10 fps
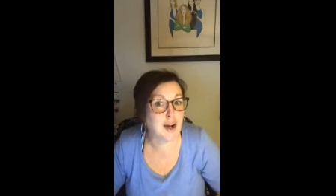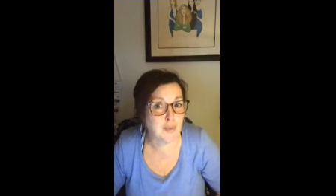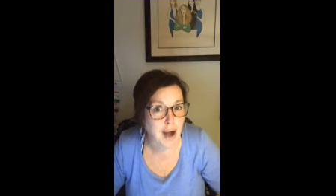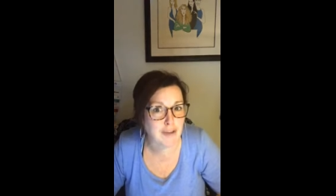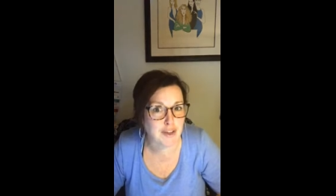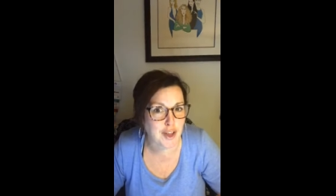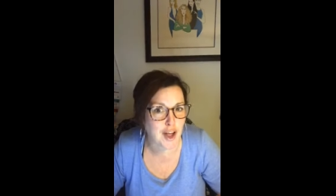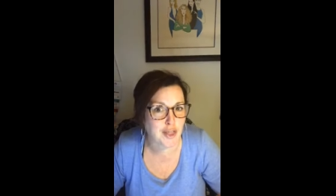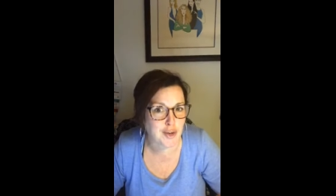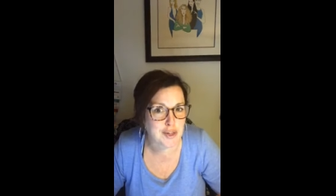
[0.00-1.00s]
in our raffle
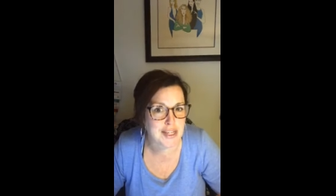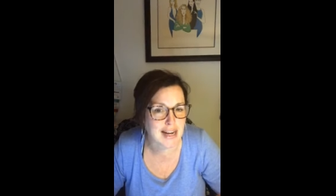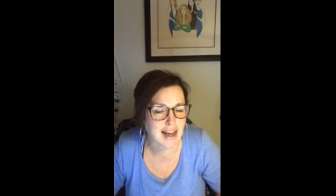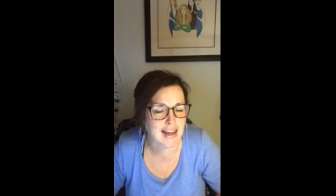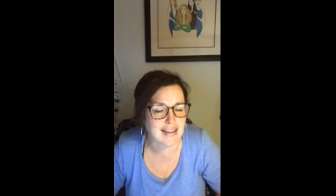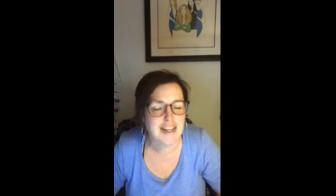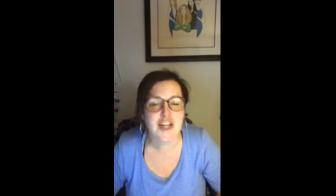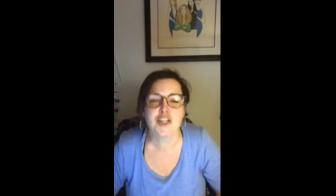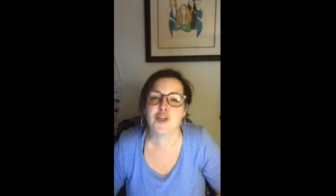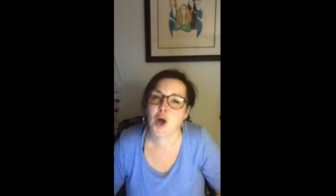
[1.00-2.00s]
on Thursday night.
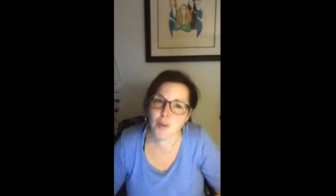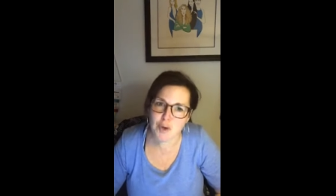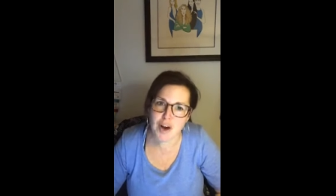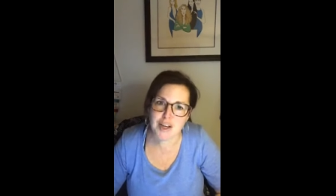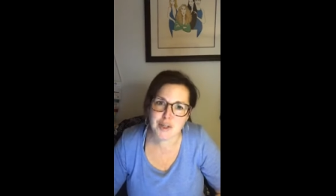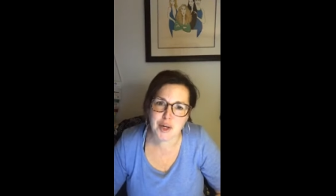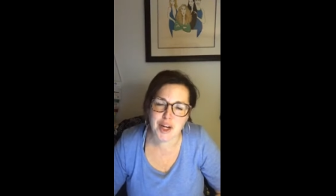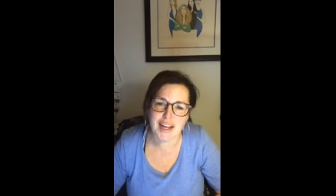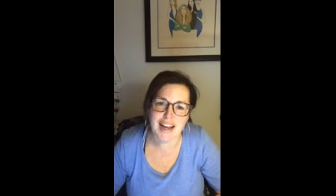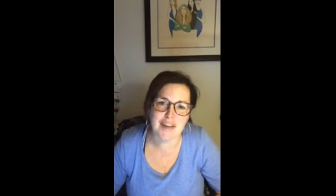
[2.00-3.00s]
So I hope you guys are
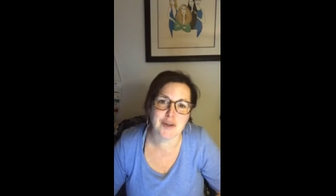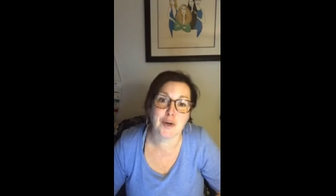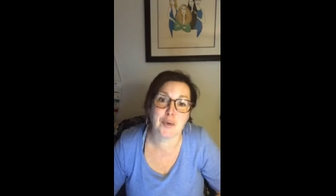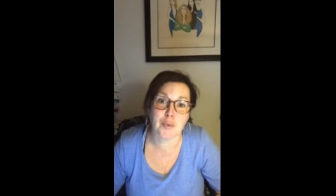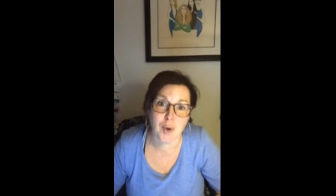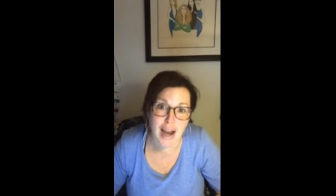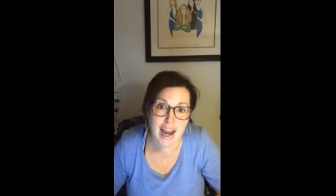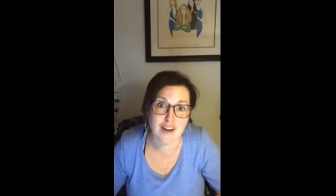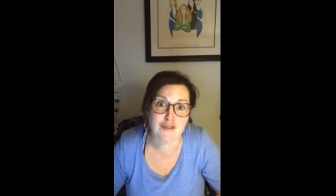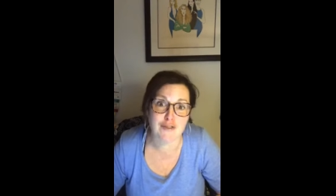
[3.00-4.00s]
good. Have a
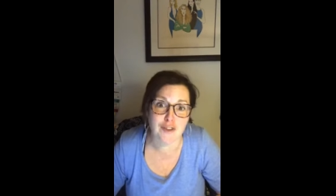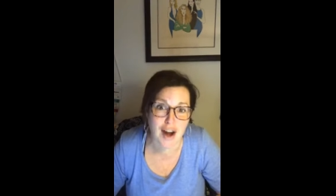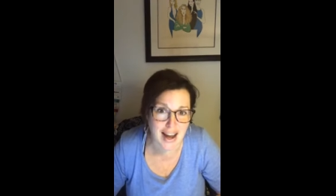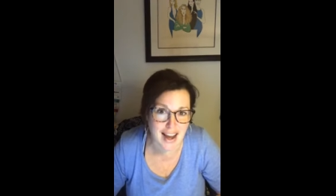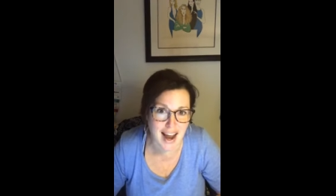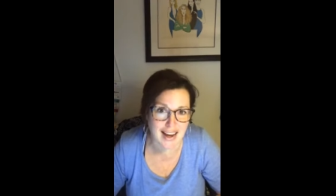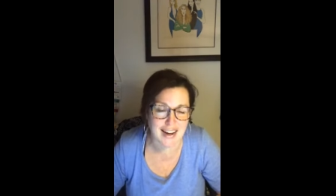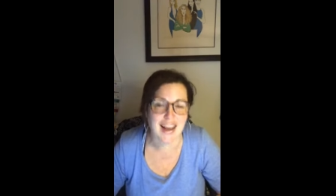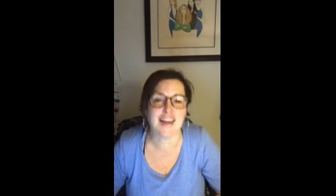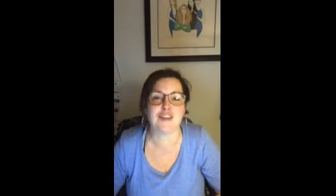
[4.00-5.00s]
great
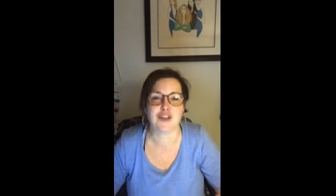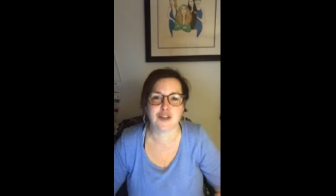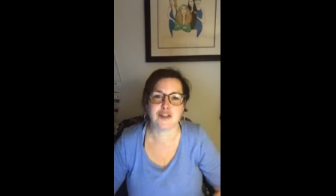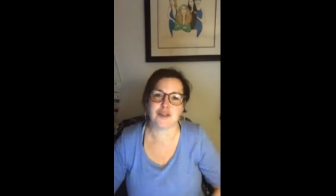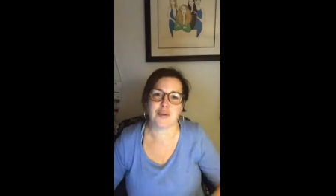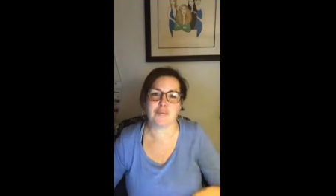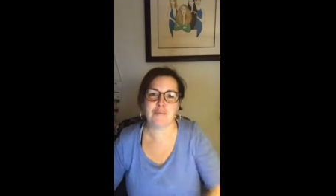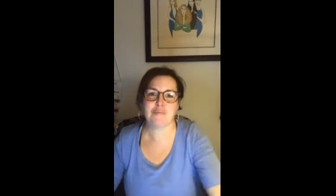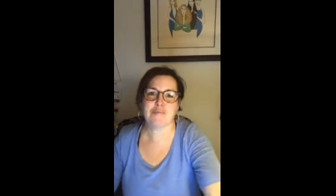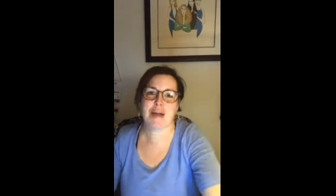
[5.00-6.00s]
Friday, and I'll talk to you soon.